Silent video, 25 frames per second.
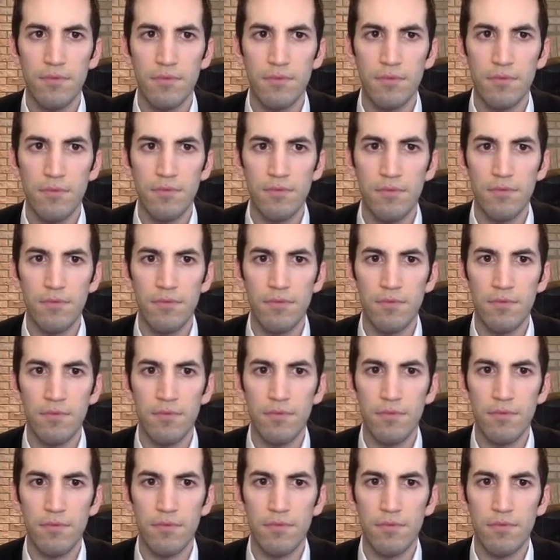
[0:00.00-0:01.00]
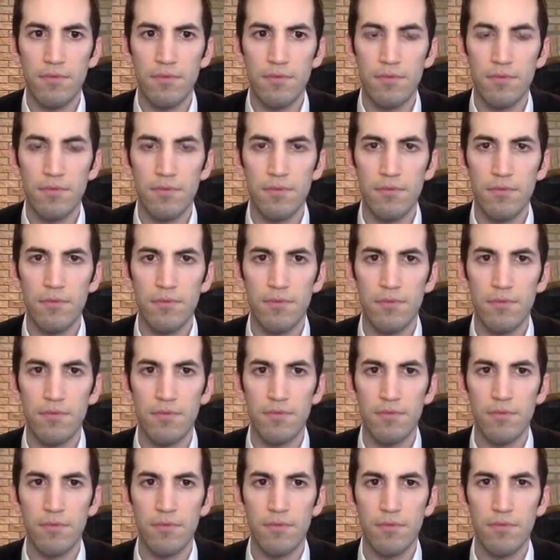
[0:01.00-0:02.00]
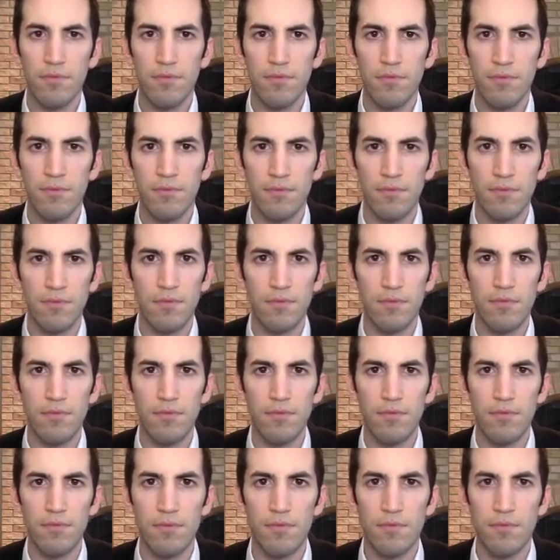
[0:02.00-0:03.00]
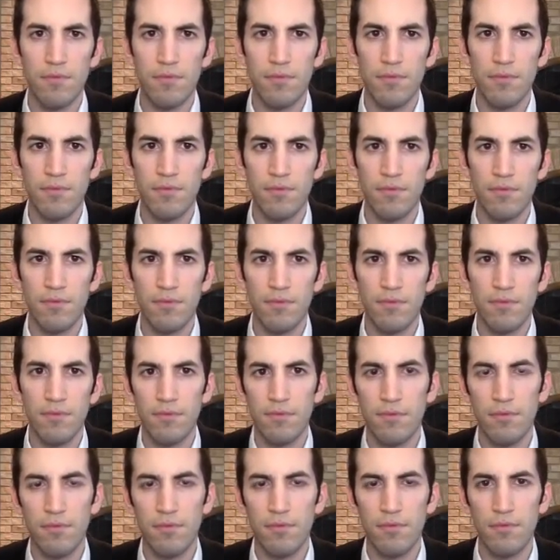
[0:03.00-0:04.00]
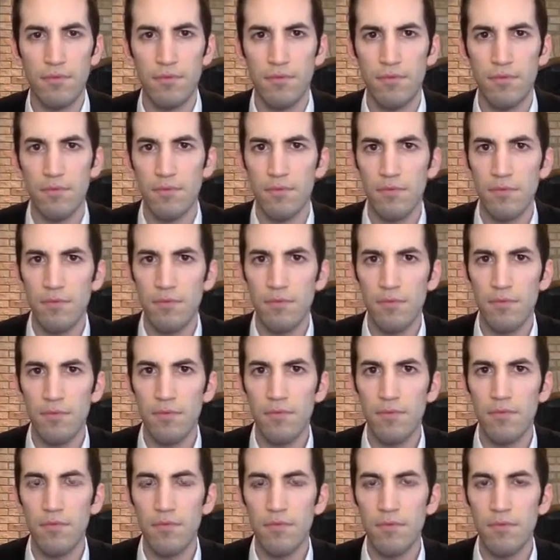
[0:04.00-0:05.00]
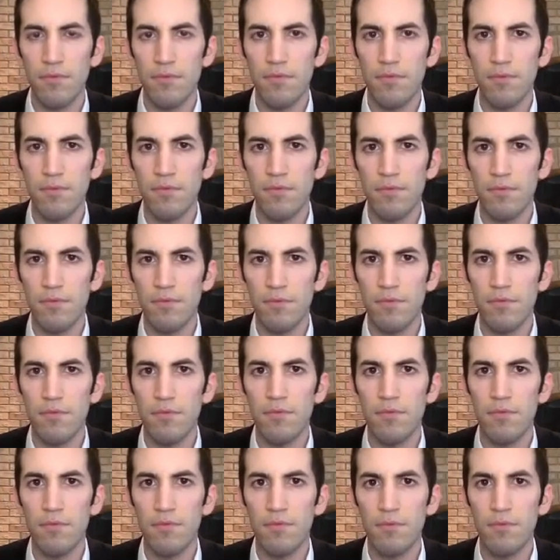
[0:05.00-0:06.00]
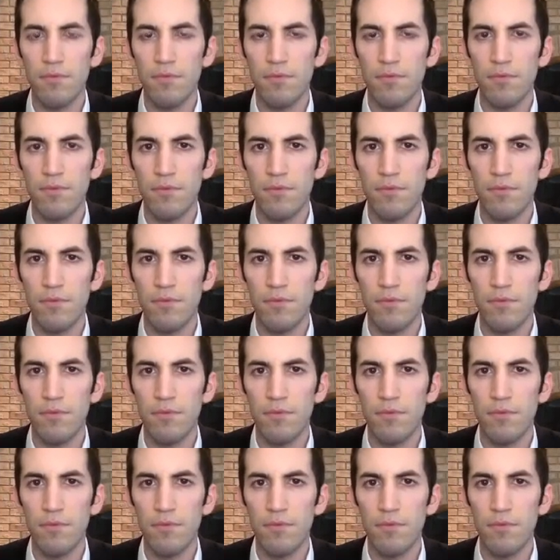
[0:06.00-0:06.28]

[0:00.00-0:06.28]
(not speaking)